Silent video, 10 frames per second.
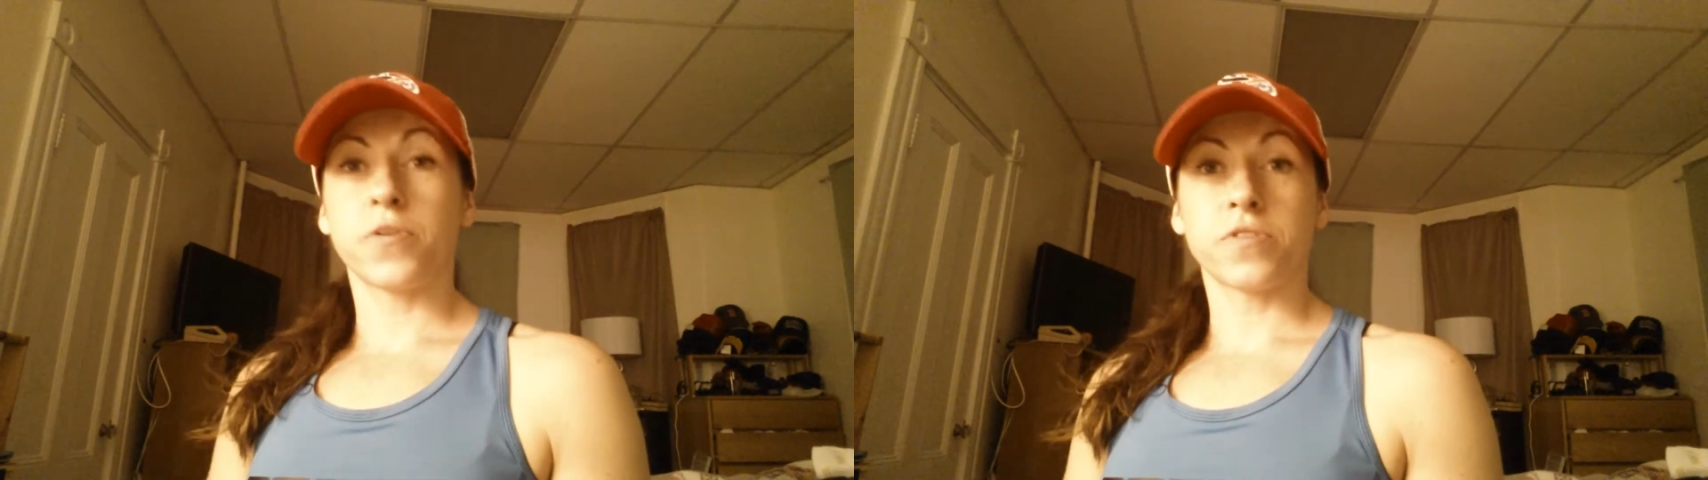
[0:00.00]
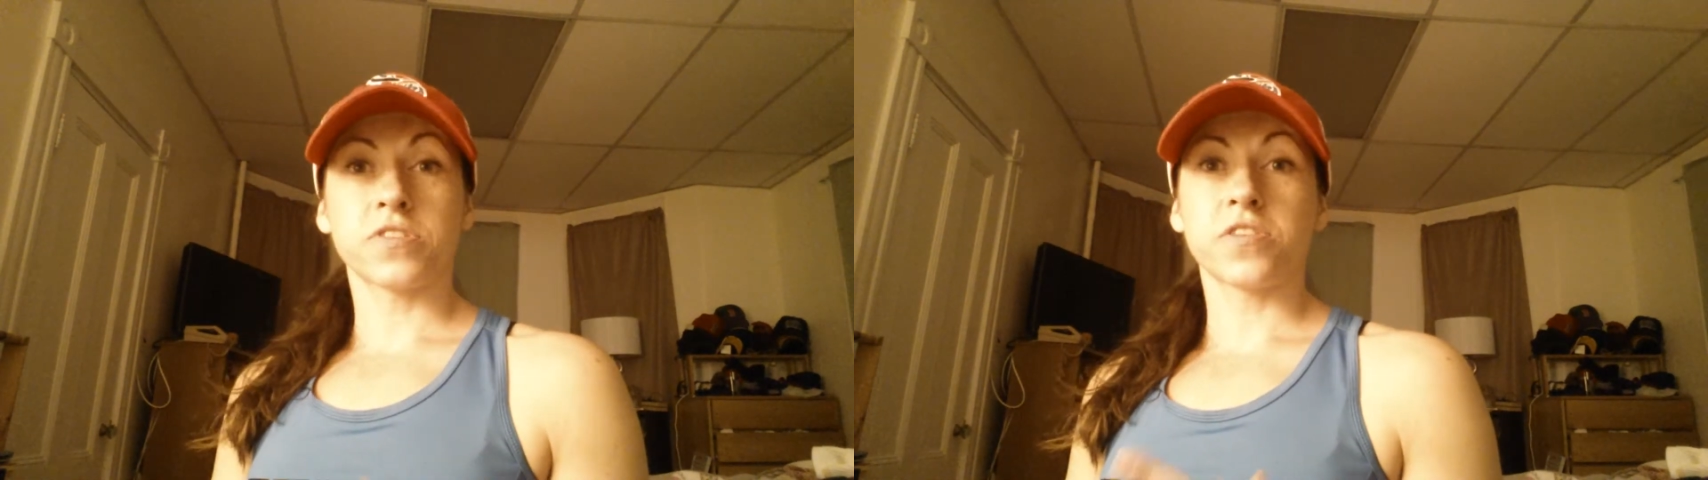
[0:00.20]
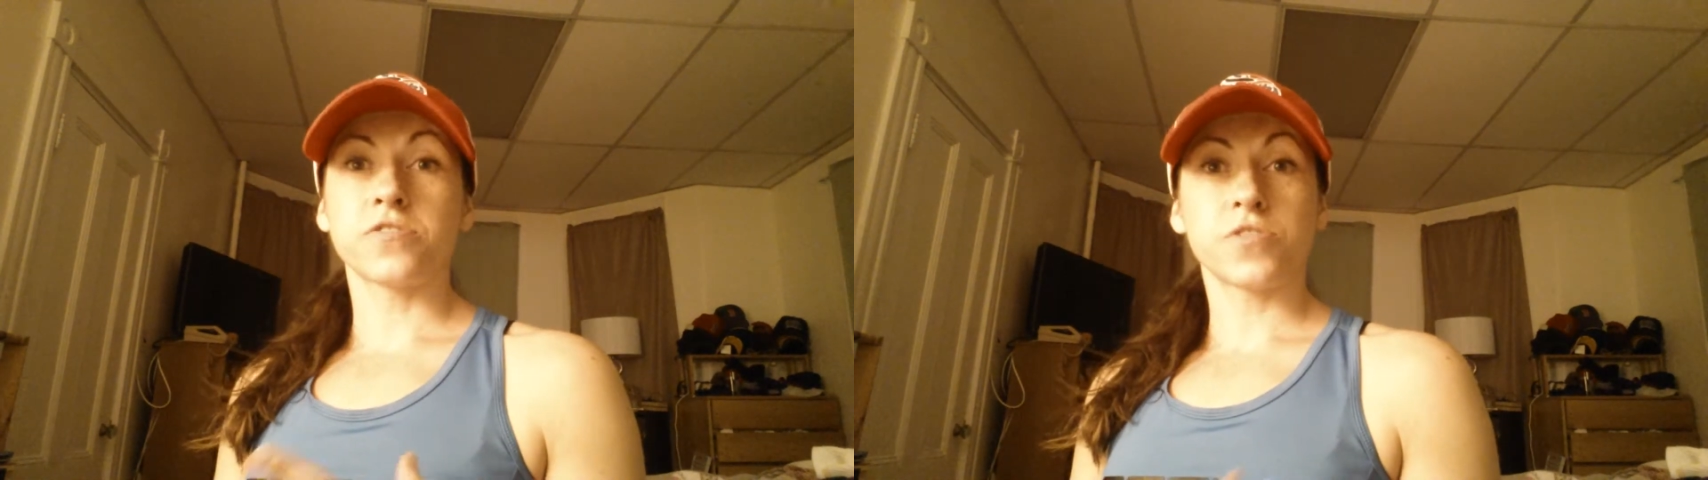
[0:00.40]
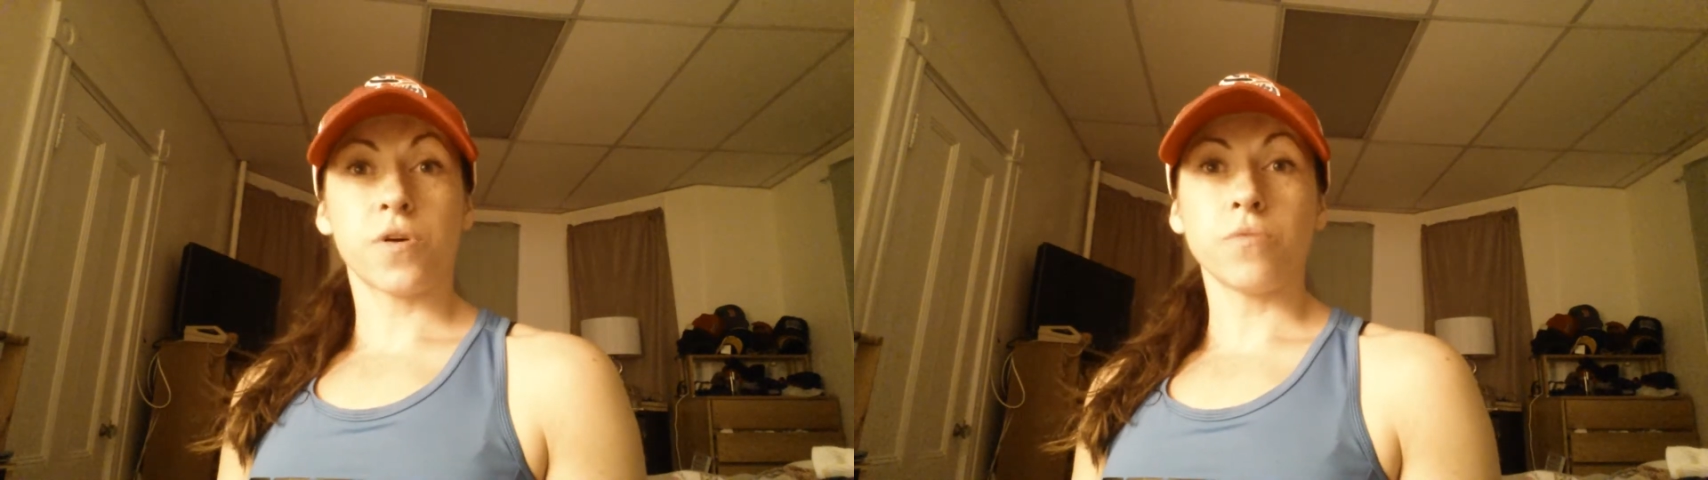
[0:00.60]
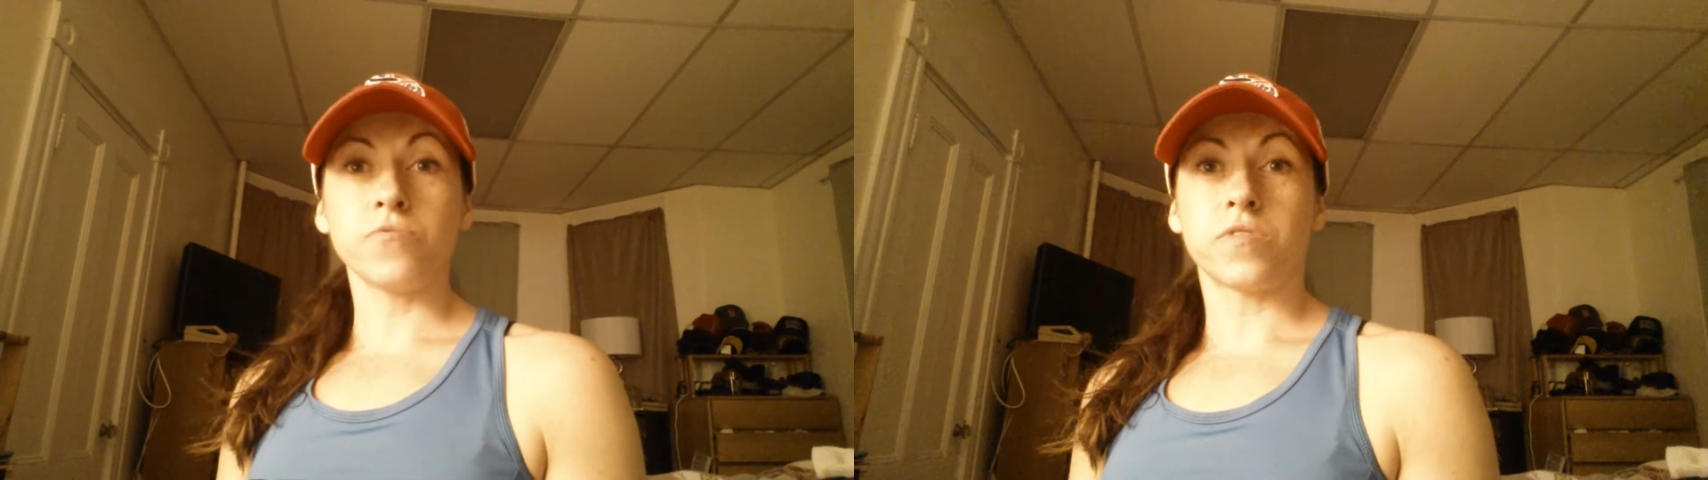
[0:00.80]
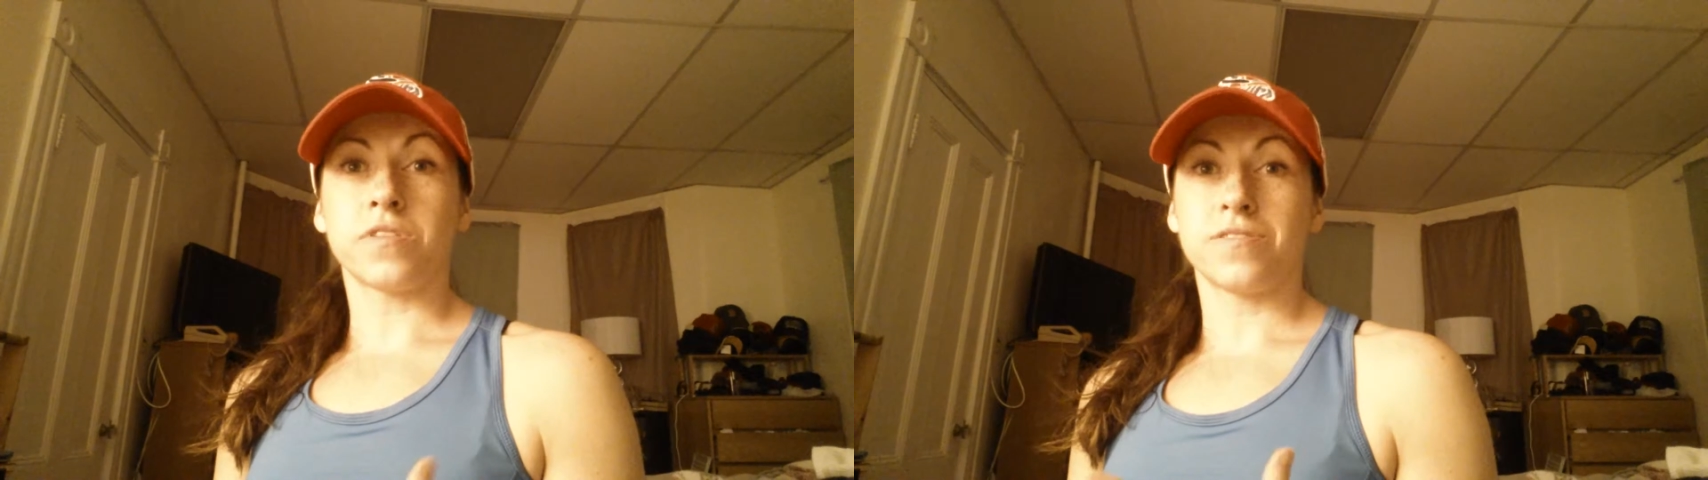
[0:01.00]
focusing on your own